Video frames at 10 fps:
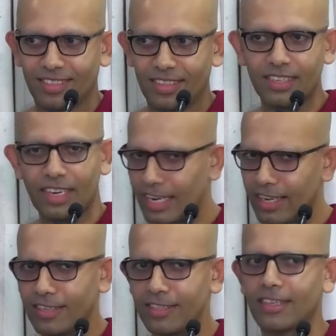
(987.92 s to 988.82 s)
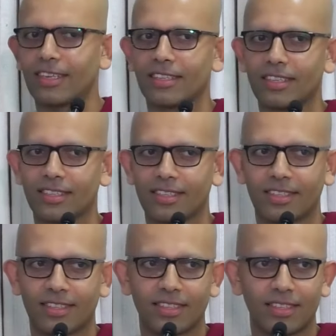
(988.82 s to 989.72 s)
Let's clearly understand
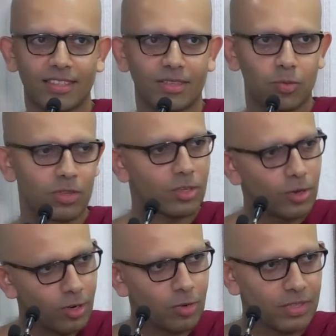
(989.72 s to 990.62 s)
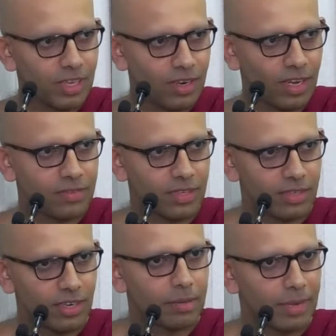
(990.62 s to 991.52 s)
what's going on with our lives
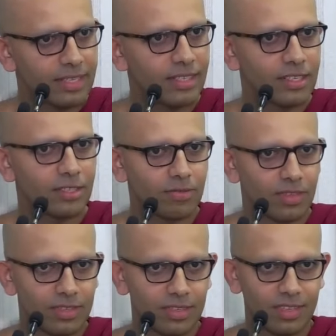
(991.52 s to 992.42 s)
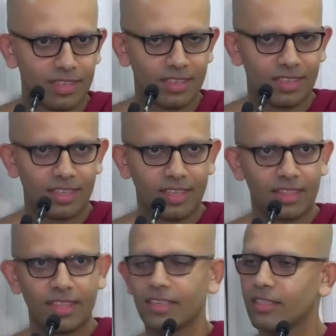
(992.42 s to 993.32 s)
and try and make sense of this.
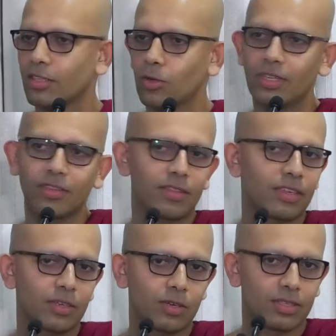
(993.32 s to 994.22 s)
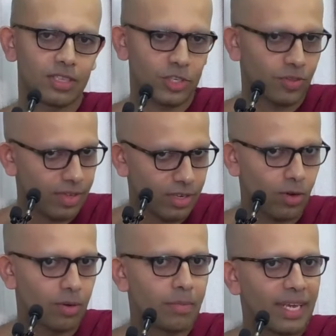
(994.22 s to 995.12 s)
There is no such thing, such thing
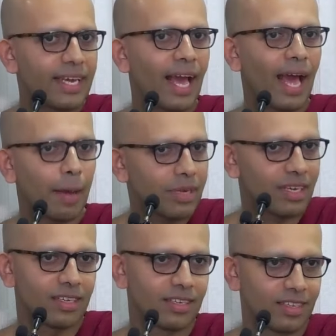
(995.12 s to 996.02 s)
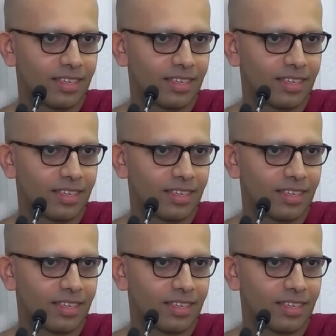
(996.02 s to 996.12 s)
called being happy.